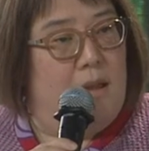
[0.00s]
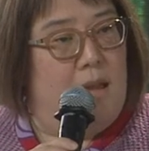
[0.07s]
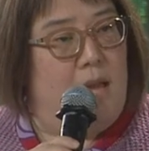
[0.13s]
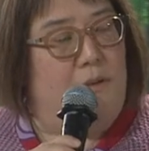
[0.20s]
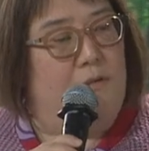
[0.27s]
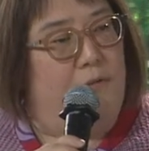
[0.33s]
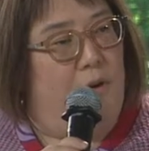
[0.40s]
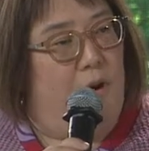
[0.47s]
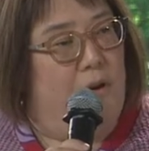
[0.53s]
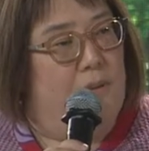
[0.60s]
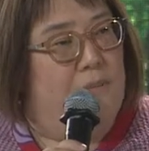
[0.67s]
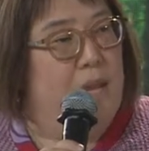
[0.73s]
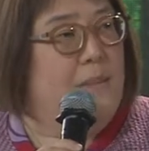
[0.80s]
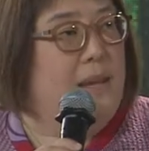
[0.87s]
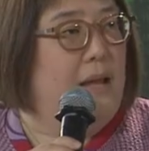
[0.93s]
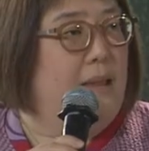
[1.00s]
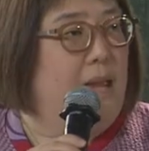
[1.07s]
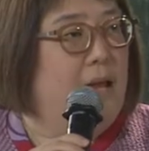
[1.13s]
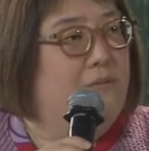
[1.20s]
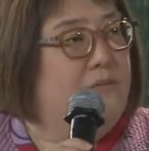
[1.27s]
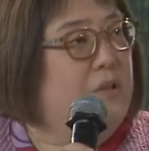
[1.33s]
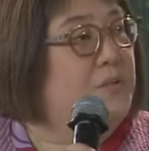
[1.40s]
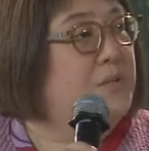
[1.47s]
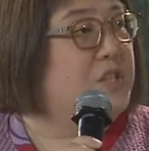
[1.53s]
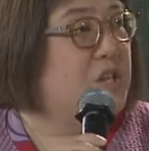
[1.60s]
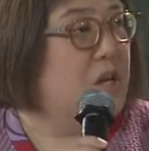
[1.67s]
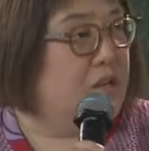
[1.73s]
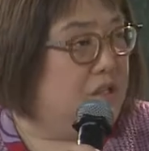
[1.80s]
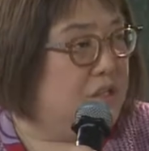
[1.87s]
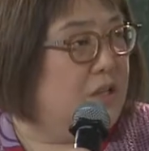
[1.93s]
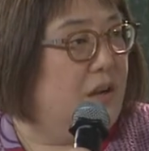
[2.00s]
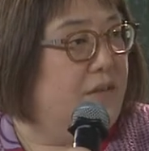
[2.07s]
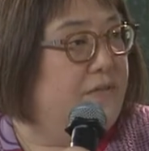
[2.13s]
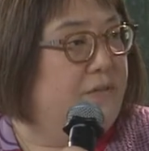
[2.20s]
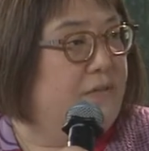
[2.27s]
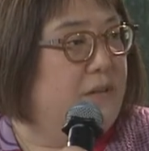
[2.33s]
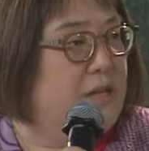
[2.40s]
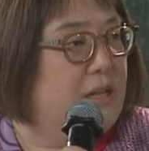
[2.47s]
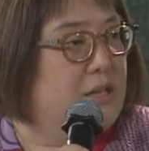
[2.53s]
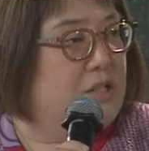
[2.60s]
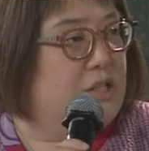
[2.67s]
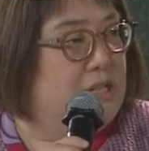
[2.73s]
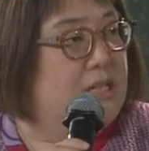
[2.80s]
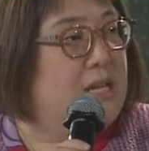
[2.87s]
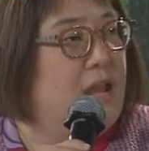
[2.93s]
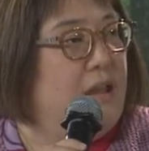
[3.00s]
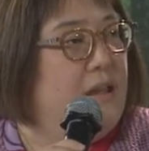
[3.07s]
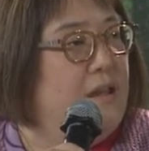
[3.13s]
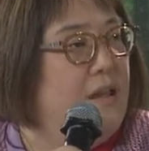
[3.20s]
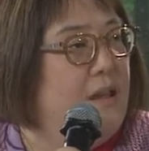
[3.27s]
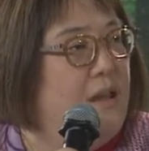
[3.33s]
And Flora, maybe I'll have you start us off today.